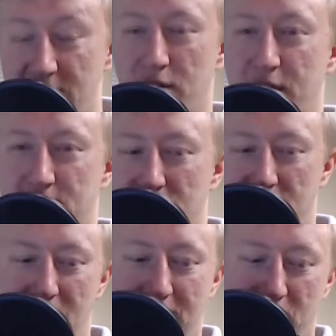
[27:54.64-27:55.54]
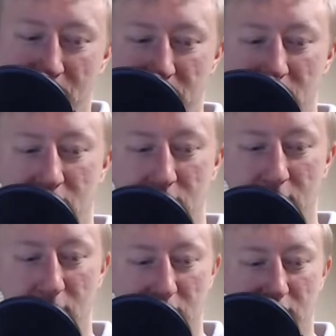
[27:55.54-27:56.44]
that's where it came from.
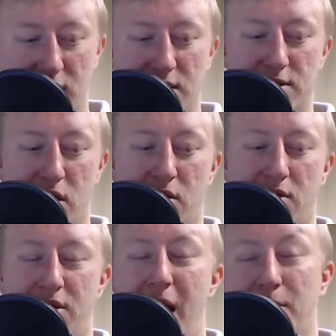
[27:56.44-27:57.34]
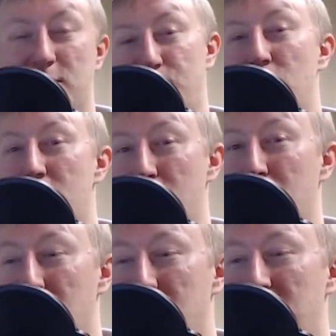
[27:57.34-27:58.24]
So that was pretty cool.